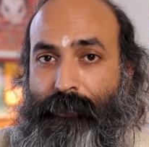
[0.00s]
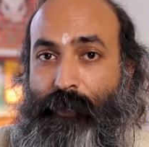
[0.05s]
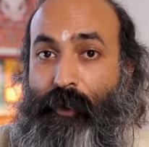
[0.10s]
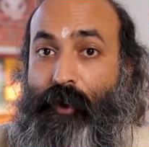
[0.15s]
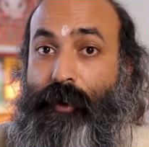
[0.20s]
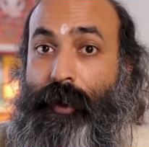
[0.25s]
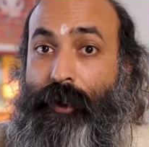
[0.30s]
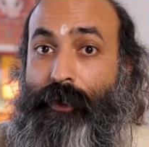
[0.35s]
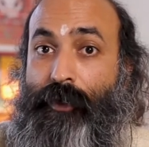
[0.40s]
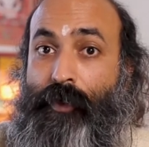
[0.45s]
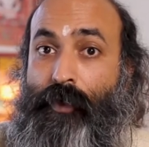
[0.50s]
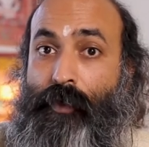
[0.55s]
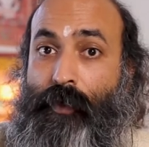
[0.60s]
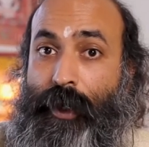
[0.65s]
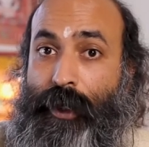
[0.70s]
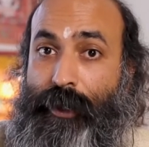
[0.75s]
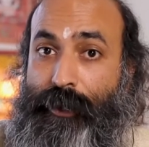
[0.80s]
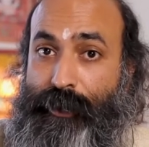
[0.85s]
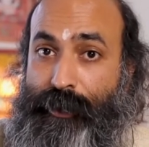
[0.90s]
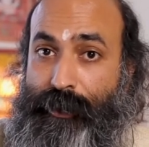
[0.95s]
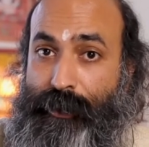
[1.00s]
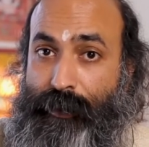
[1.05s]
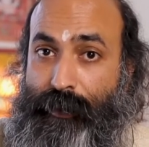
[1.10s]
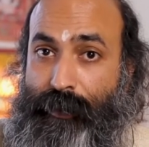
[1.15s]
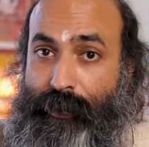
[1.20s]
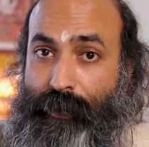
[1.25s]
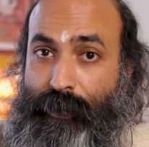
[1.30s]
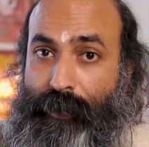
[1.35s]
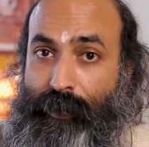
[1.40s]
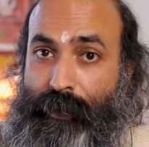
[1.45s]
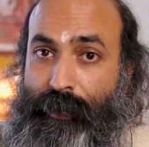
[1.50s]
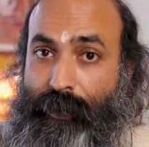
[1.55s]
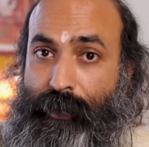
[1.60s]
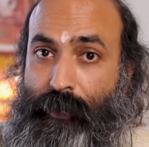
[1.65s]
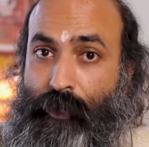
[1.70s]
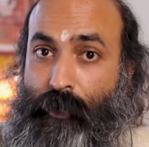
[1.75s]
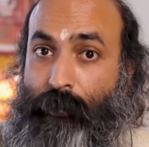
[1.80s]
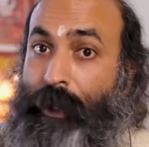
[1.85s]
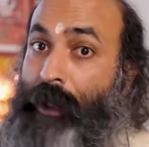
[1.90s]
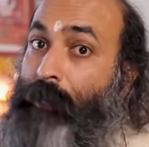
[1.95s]
So there are two ways
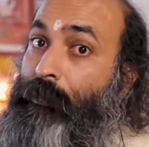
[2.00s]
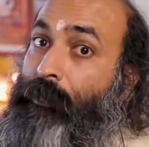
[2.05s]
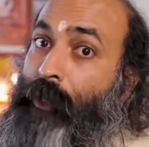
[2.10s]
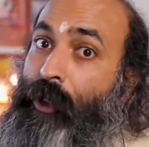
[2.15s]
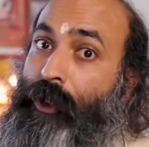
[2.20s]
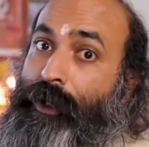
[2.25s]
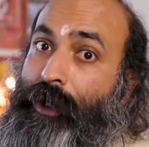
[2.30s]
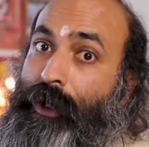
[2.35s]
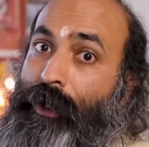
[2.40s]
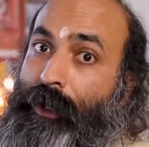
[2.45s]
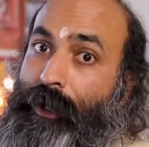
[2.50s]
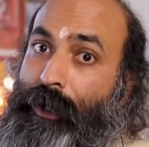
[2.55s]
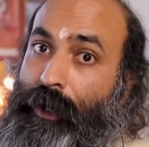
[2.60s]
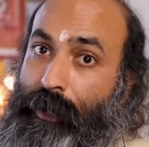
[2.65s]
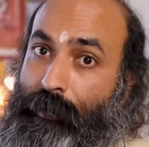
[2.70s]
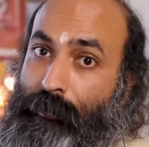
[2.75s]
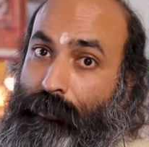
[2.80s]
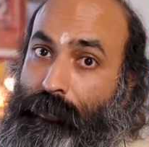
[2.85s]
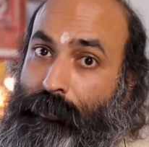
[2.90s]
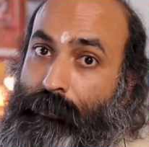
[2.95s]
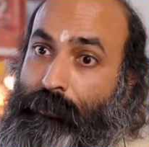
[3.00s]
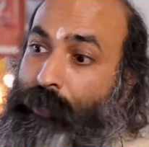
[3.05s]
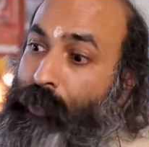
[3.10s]
to be immortal in life.